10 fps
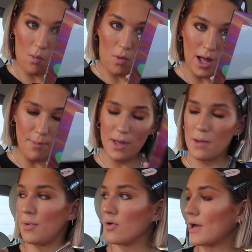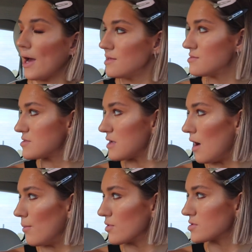Why are people getting
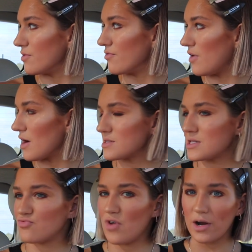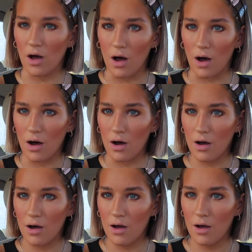Starbucks, in fact? It's red hot.